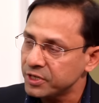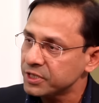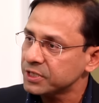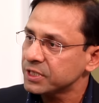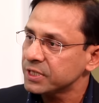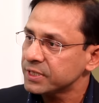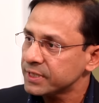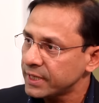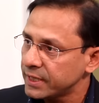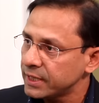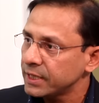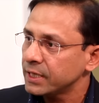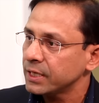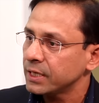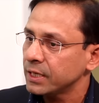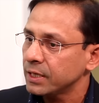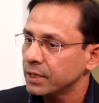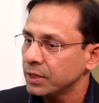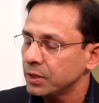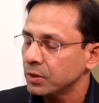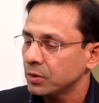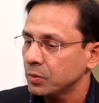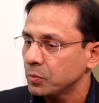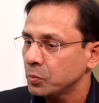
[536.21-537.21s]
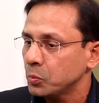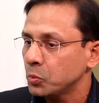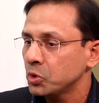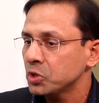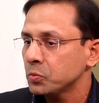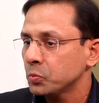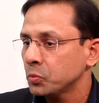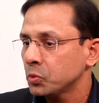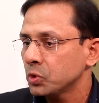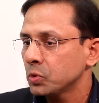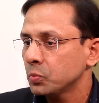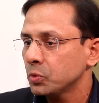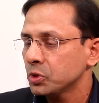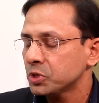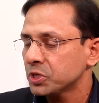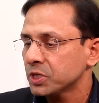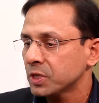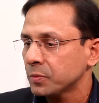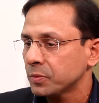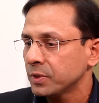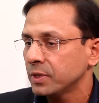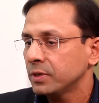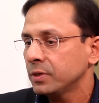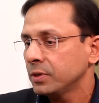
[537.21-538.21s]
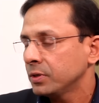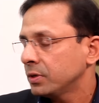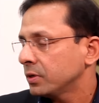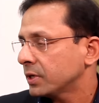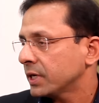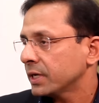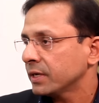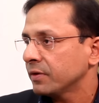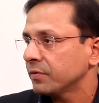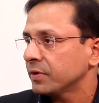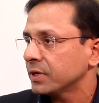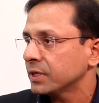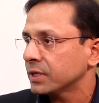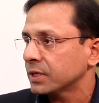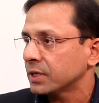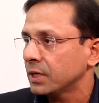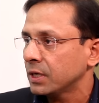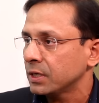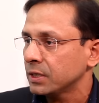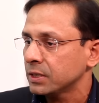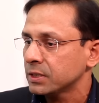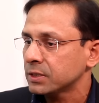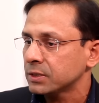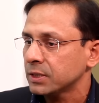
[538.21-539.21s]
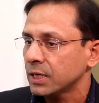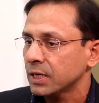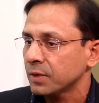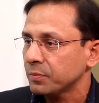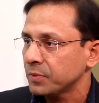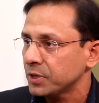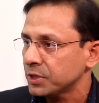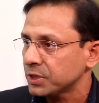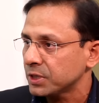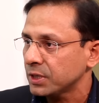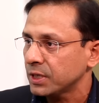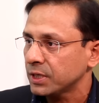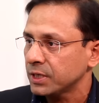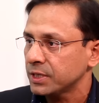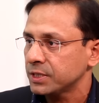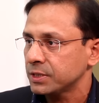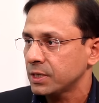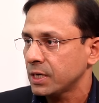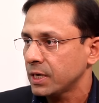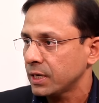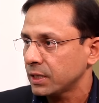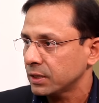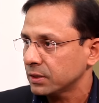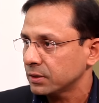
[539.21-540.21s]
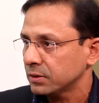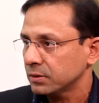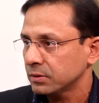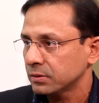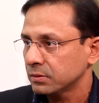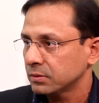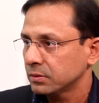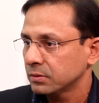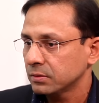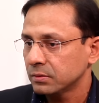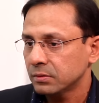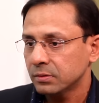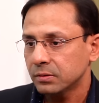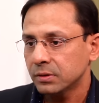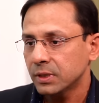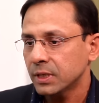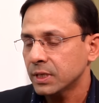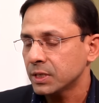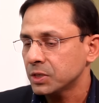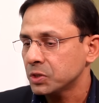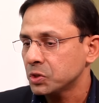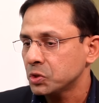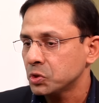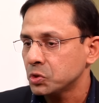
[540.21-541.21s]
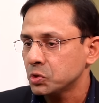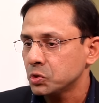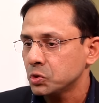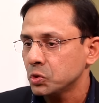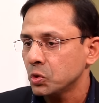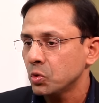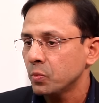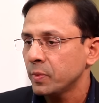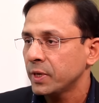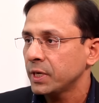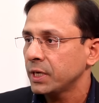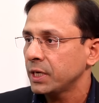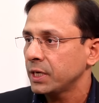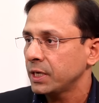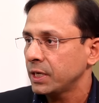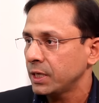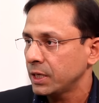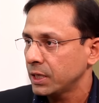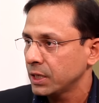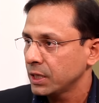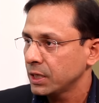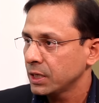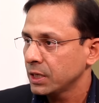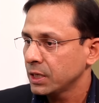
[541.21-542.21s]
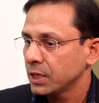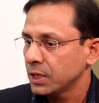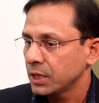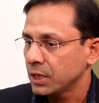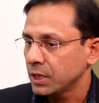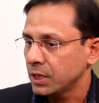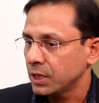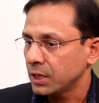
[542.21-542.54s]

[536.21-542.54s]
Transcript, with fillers: or for instance any you know most of the you, look at even a startup nation like israel right. there's so many